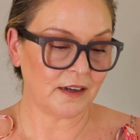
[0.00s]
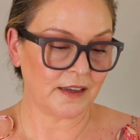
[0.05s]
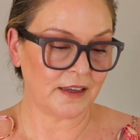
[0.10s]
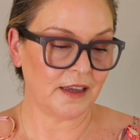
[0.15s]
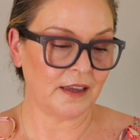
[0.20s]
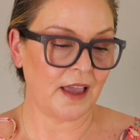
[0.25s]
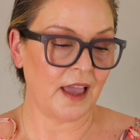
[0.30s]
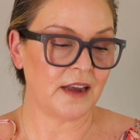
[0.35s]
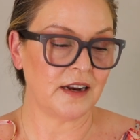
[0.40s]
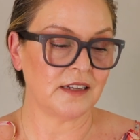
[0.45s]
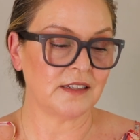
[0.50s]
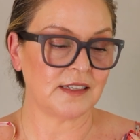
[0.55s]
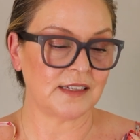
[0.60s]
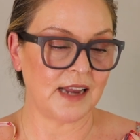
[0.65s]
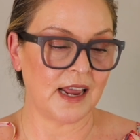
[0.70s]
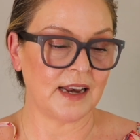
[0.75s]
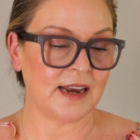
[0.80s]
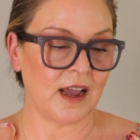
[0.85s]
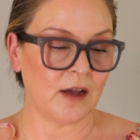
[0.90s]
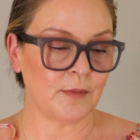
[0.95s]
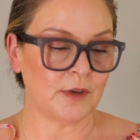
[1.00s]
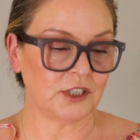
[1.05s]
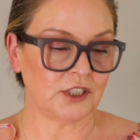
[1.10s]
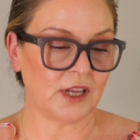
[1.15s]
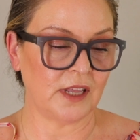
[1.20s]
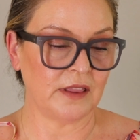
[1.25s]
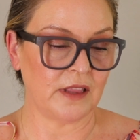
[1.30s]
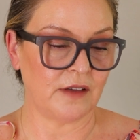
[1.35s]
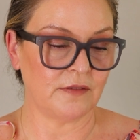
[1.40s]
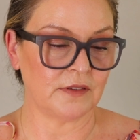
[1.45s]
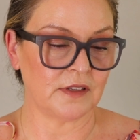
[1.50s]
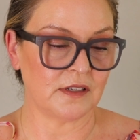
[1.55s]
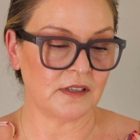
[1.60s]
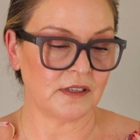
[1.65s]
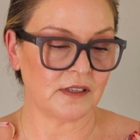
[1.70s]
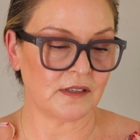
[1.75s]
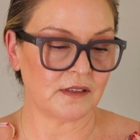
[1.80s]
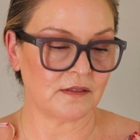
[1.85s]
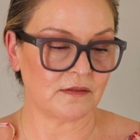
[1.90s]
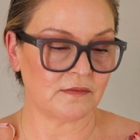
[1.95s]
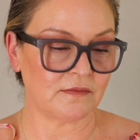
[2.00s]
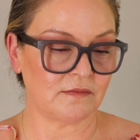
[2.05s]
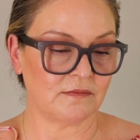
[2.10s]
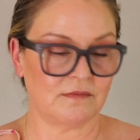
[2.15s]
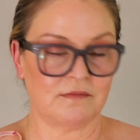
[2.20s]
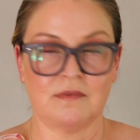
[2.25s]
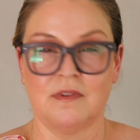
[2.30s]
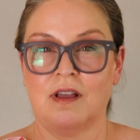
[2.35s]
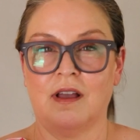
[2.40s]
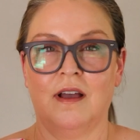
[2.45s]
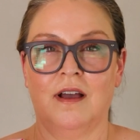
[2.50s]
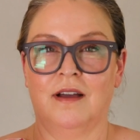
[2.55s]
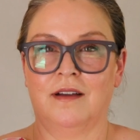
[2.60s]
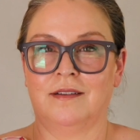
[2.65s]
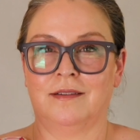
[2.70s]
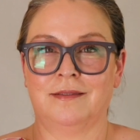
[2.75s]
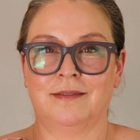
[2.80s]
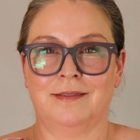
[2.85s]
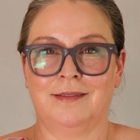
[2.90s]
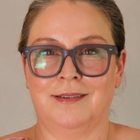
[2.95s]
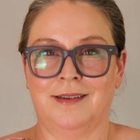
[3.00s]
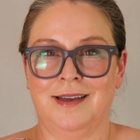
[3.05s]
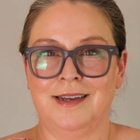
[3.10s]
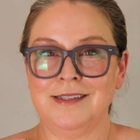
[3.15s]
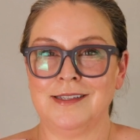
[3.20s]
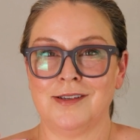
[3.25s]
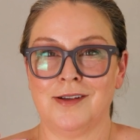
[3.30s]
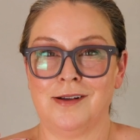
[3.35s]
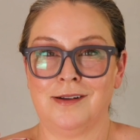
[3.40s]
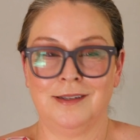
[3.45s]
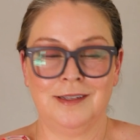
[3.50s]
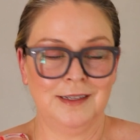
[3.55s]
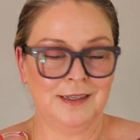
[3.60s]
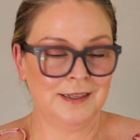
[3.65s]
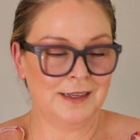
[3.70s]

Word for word: cannot stand how much I love this. That's all.